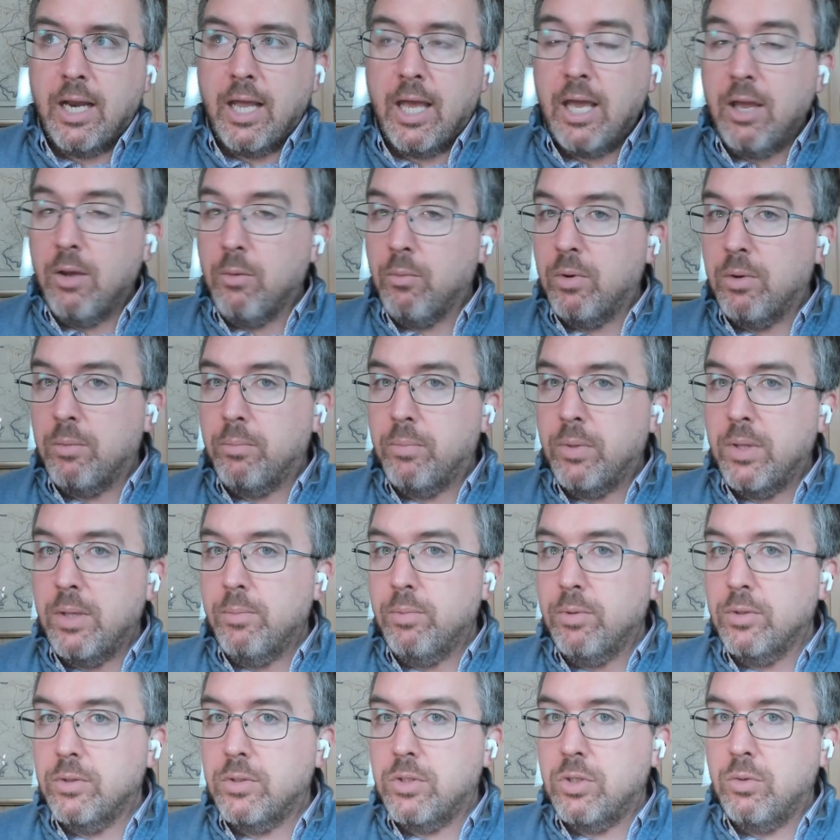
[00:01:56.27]
hey, when
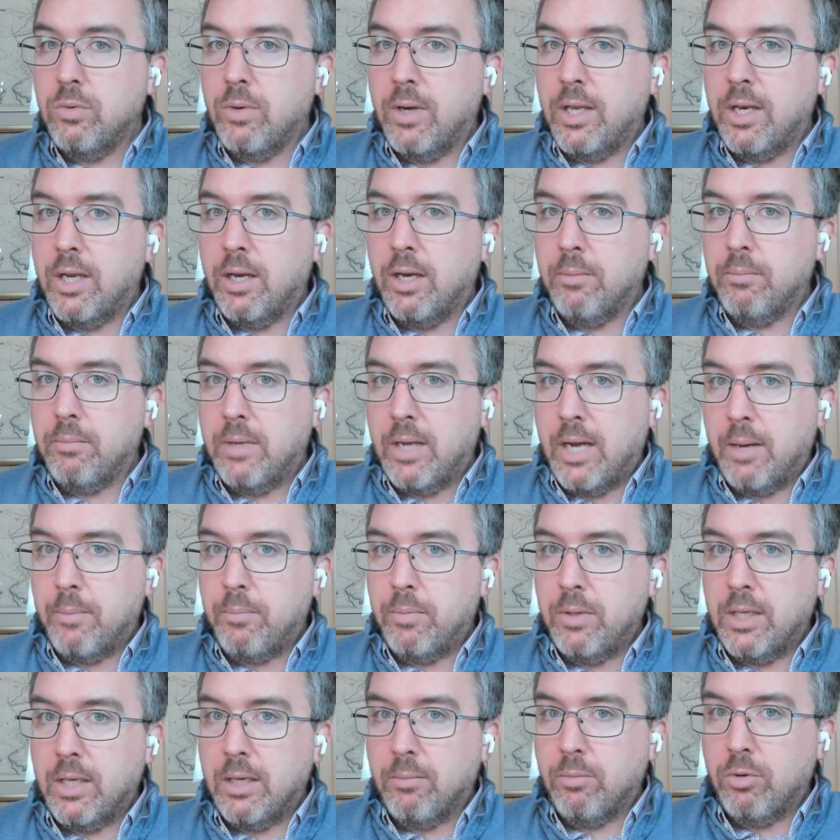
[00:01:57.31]
people do end up not
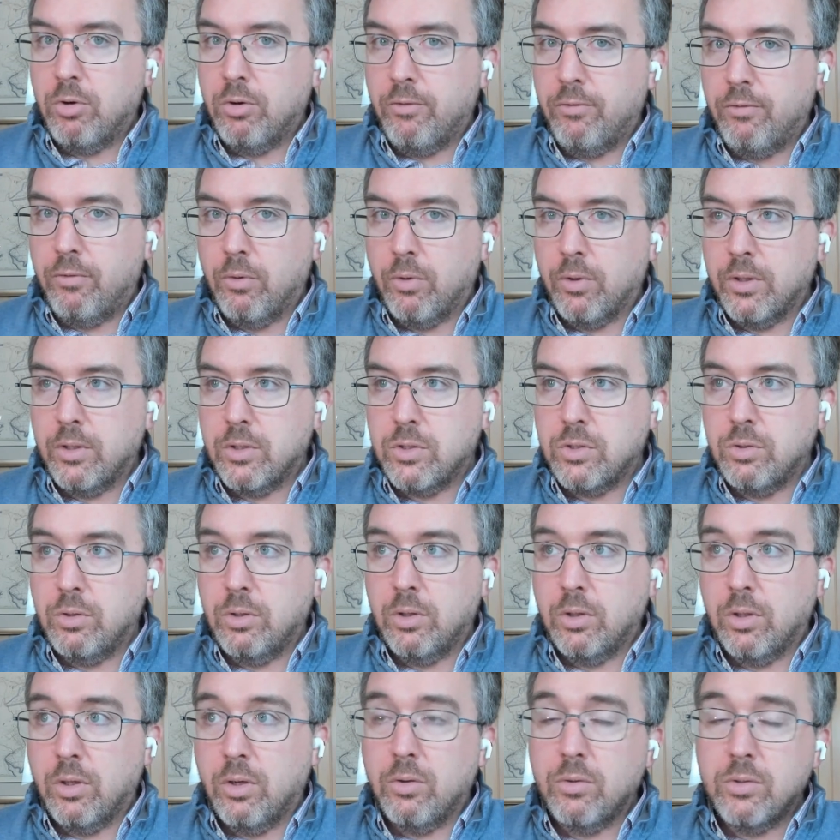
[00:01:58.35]
being able to afford their
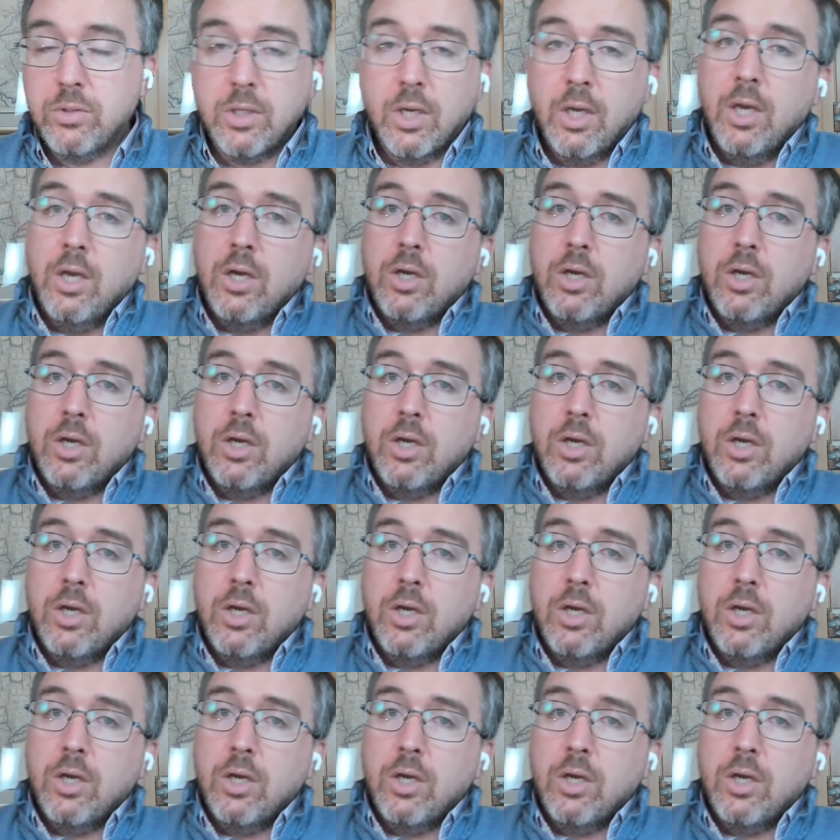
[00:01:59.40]
student loans,